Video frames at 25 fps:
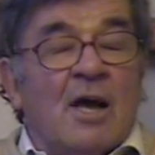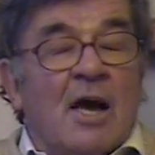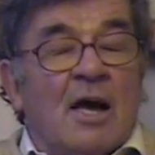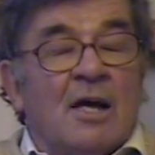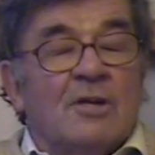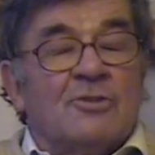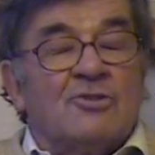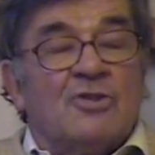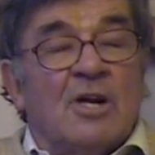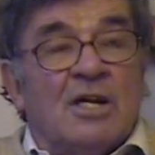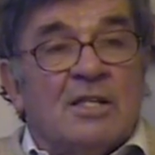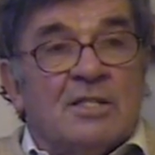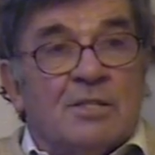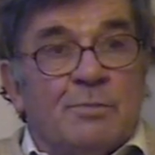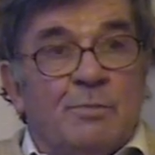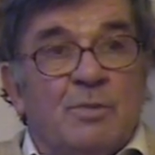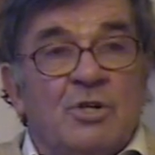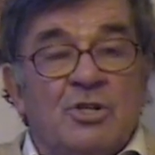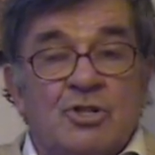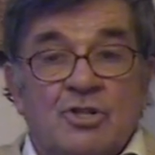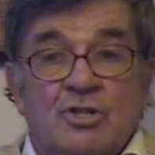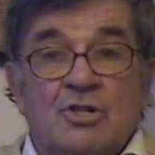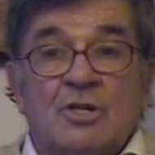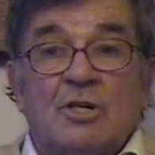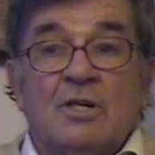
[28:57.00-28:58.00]

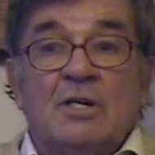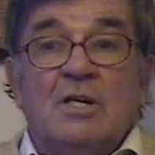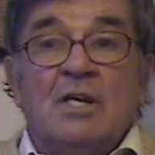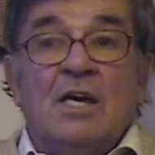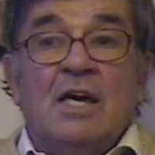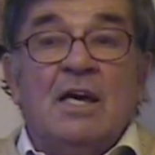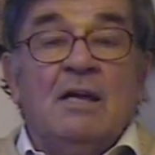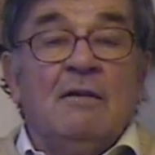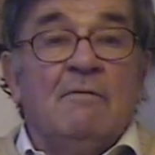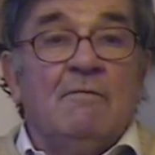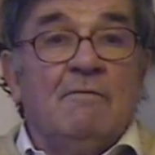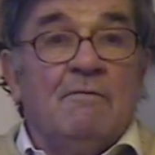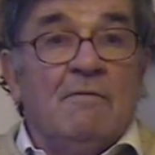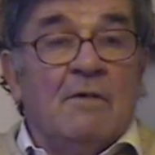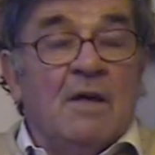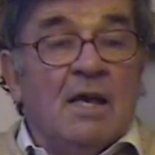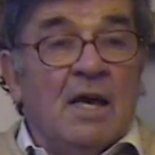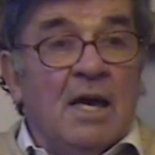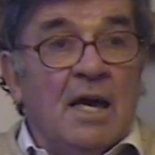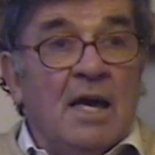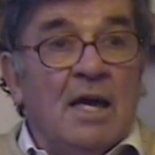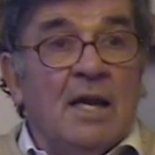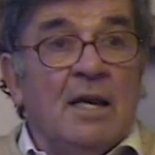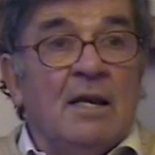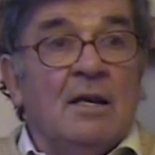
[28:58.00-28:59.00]
transmission
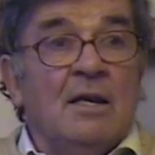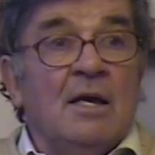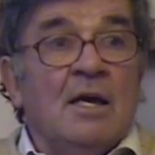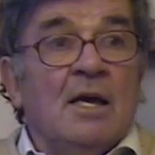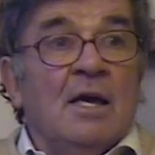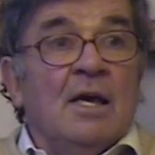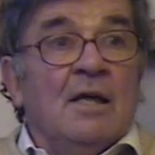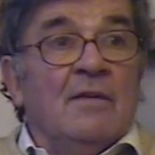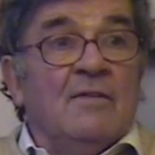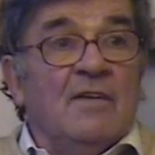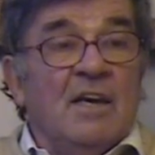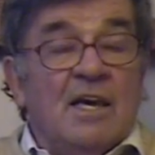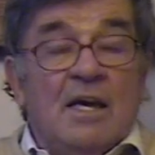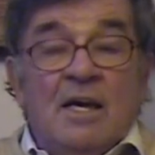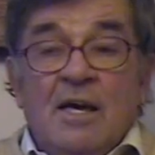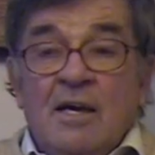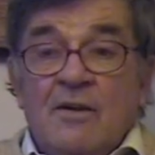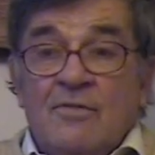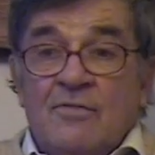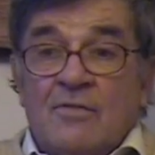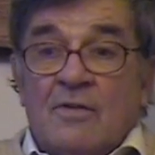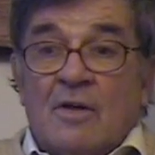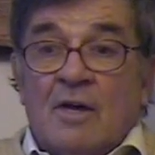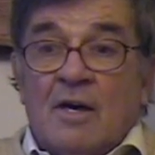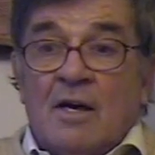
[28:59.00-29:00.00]
in the
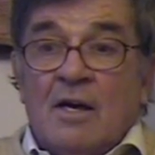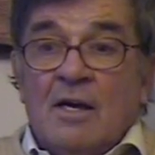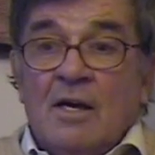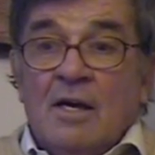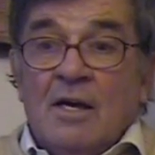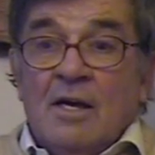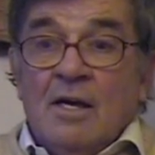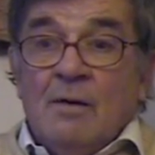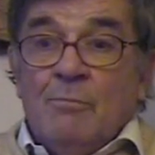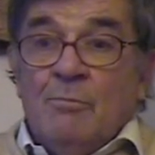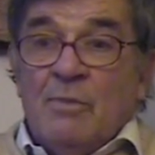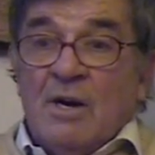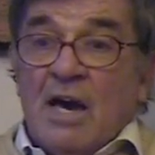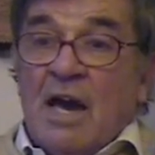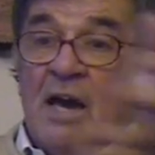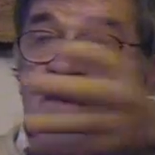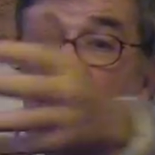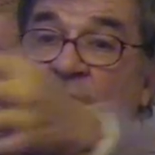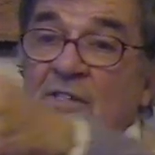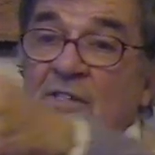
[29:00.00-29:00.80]
ether behave the